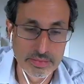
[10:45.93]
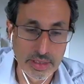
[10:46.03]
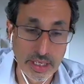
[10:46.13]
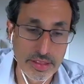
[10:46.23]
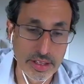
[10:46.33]

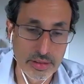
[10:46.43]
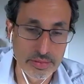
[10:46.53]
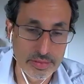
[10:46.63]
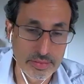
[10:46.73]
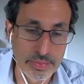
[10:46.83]
I think
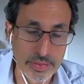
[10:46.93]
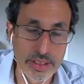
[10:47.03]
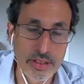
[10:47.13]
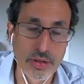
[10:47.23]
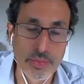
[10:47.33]

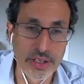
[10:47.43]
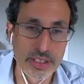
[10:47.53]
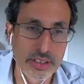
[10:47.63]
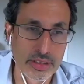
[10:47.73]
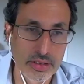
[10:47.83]
incorporate
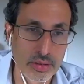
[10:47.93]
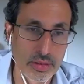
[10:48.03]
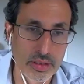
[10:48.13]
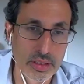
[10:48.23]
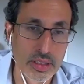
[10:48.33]
into the
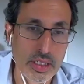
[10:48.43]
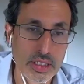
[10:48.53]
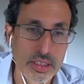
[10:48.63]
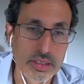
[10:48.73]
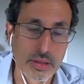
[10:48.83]
core
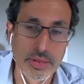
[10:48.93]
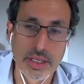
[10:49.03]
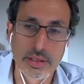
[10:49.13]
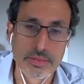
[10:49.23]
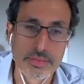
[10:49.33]

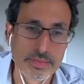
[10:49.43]
somehow